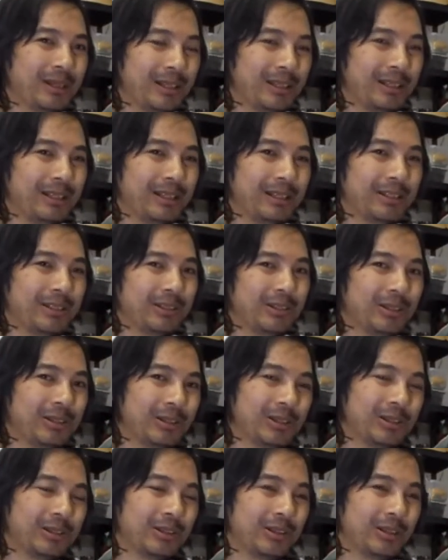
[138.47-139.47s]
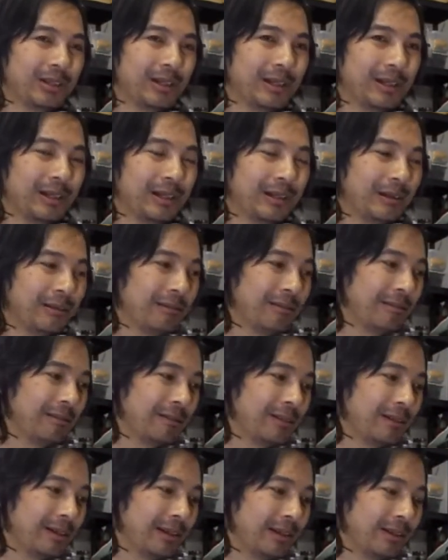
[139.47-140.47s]
I think it's just uh,
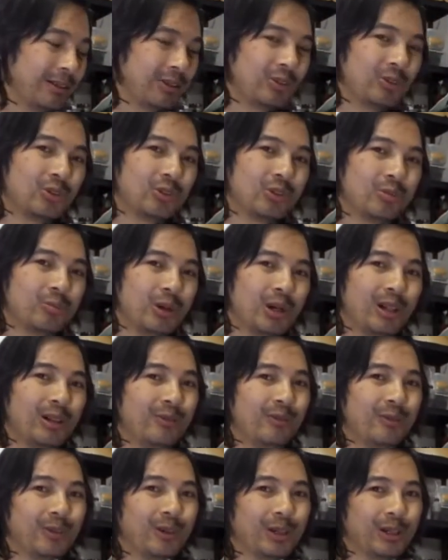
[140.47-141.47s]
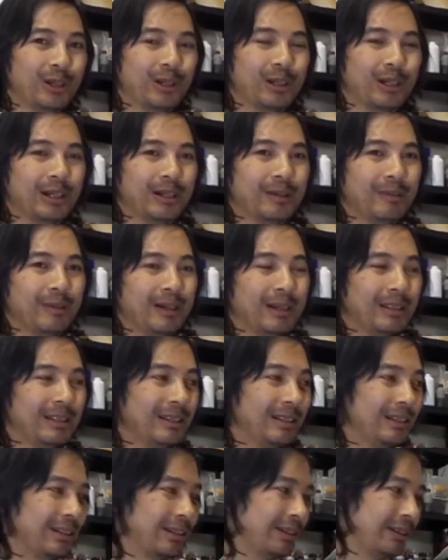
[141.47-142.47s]
it's just too small for it. Uh, I
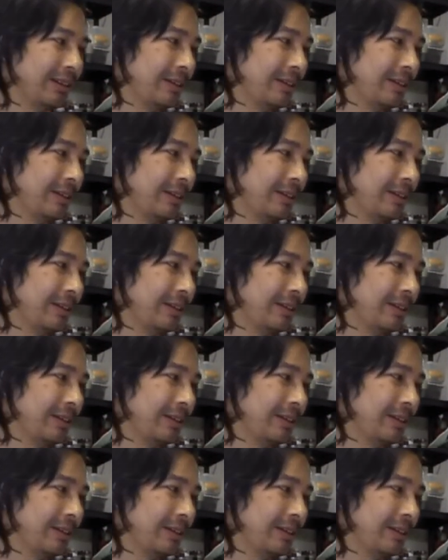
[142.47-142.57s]
think